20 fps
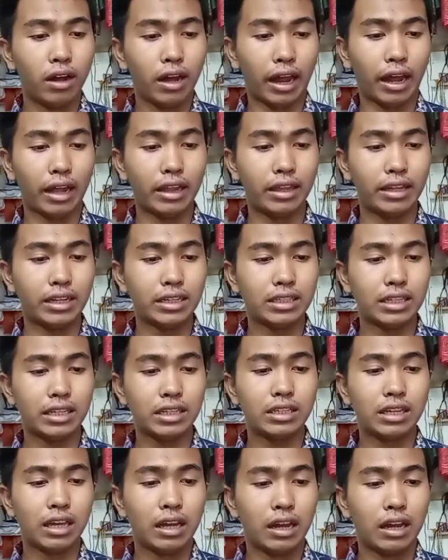and this
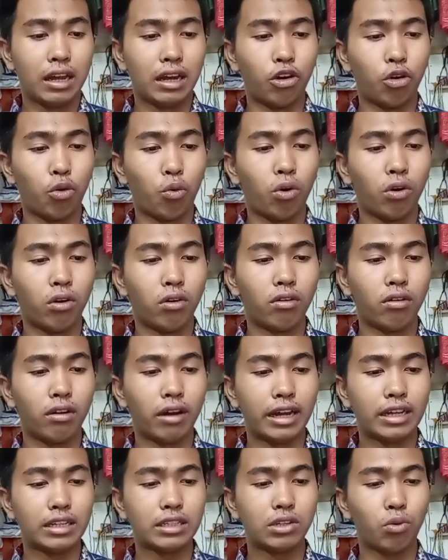is
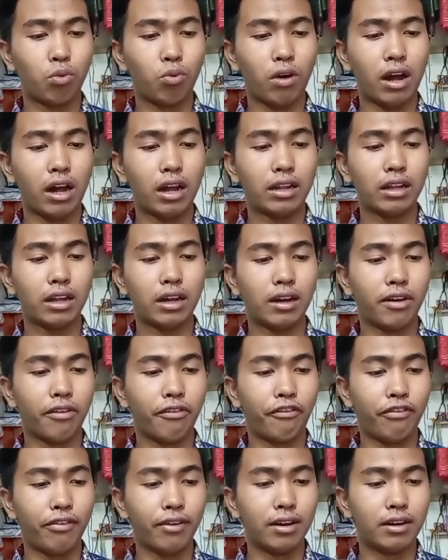as one of
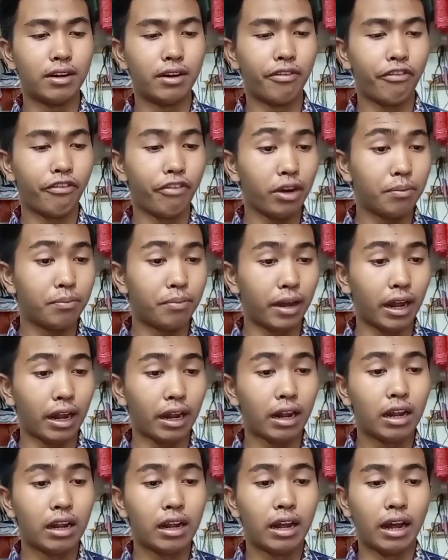feedback